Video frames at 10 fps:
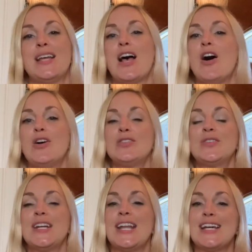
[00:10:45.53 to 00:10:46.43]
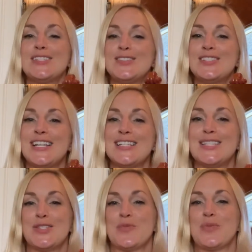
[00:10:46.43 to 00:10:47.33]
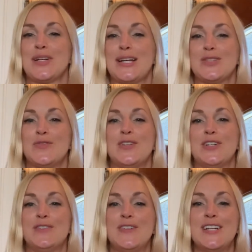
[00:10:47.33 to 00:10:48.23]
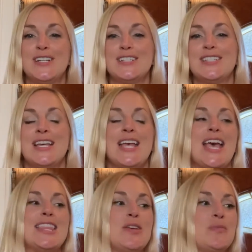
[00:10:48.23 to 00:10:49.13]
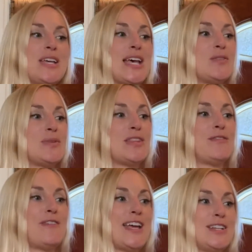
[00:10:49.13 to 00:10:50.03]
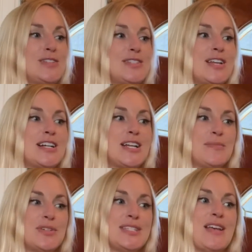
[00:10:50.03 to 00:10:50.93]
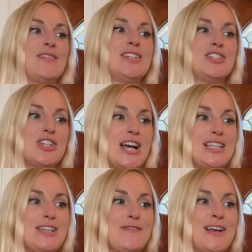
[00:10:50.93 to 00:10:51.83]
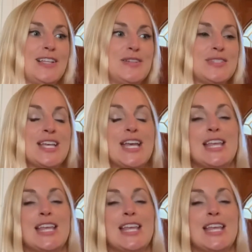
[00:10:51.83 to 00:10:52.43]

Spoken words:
All great exercises and workouts for your fingers. And then we end with the final song number 7, Jolly Fellows.